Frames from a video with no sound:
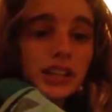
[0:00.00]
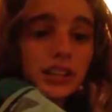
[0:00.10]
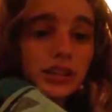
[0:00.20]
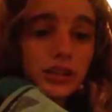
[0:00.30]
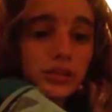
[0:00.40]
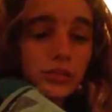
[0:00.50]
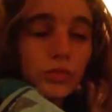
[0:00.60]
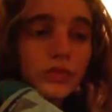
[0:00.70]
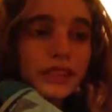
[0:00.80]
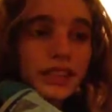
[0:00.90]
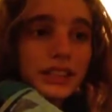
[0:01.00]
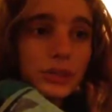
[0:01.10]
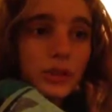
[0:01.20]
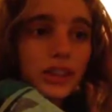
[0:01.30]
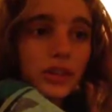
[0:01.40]
it takes
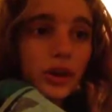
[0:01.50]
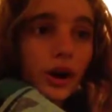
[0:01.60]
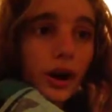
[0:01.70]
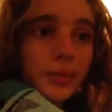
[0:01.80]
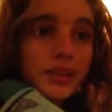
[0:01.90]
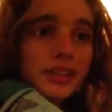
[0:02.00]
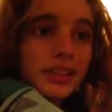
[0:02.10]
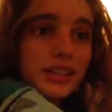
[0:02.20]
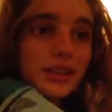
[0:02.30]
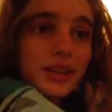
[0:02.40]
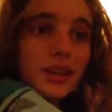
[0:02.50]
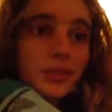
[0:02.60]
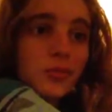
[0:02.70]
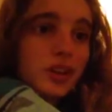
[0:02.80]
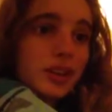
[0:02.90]
away your hobbies, and
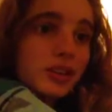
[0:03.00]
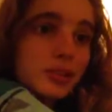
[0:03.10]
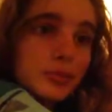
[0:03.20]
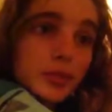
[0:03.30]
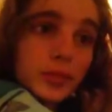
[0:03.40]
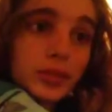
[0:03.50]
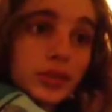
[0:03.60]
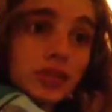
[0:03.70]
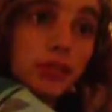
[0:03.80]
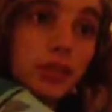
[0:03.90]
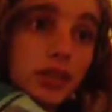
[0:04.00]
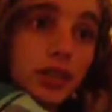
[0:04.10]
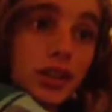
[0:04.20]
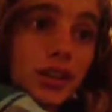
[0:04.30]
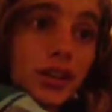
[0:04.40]
what kills people isn't really